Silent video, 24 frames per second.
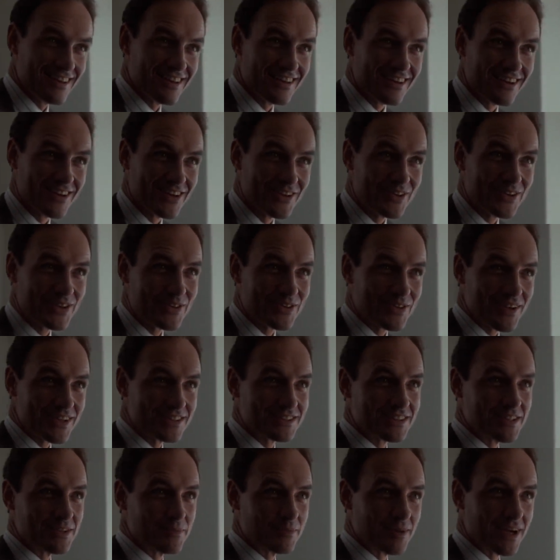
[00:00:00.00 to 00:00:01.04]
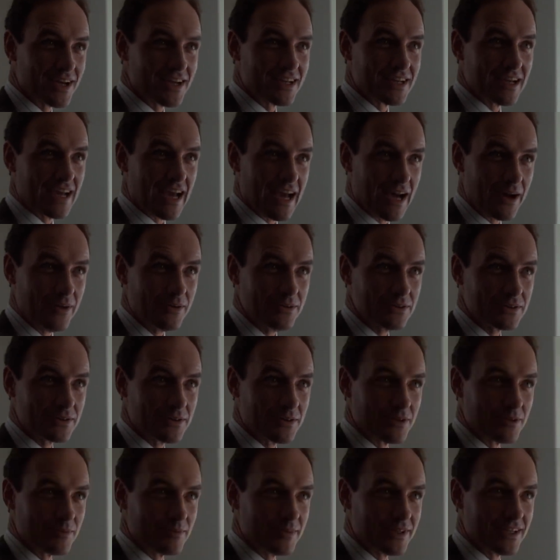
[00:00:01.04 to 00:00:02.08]
Are you interested in buying a house or
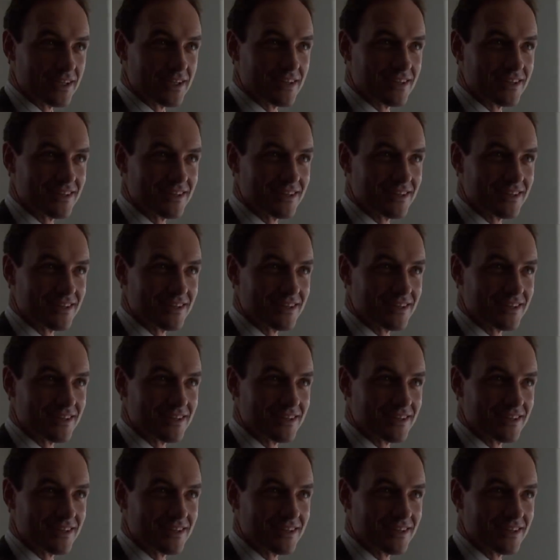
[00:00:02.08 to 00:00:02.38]
in me?